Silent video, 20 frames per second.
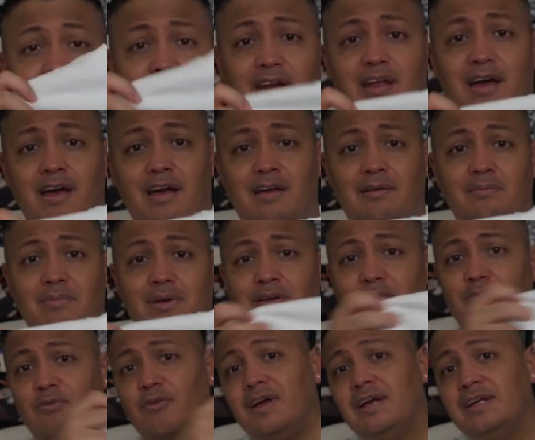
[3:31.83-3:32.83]
and not, and be
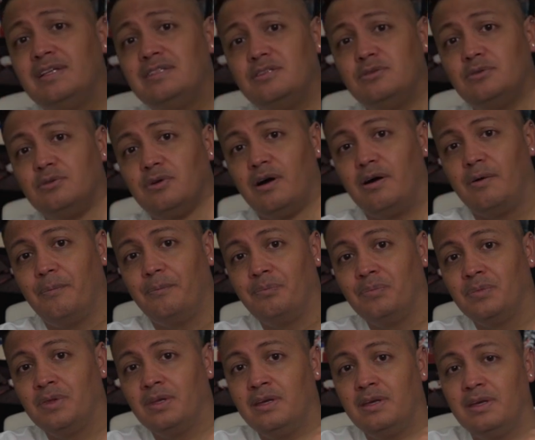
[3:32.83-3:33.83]
afraid to
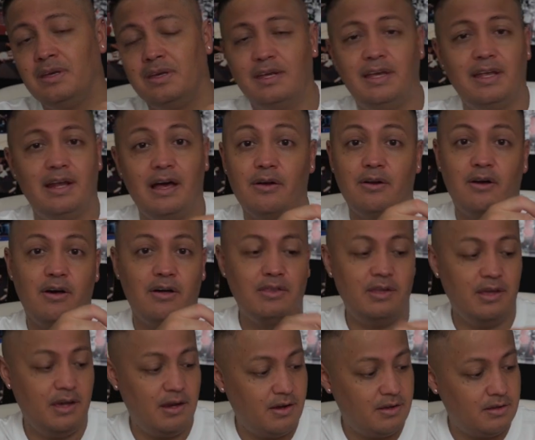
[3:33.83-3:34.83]
get out
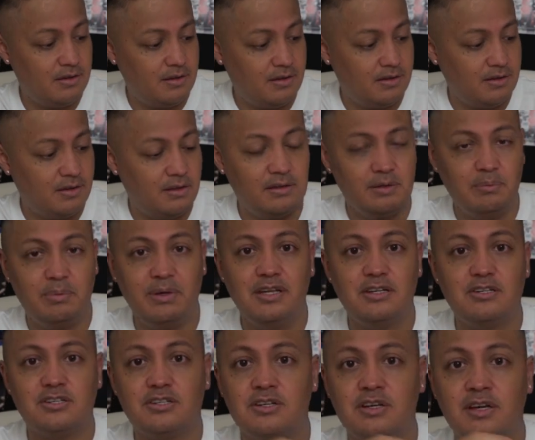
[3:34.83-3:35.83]
on there on the
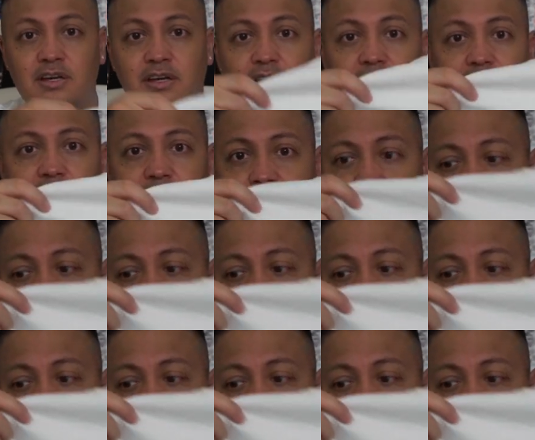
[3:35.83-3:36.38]
pitch and do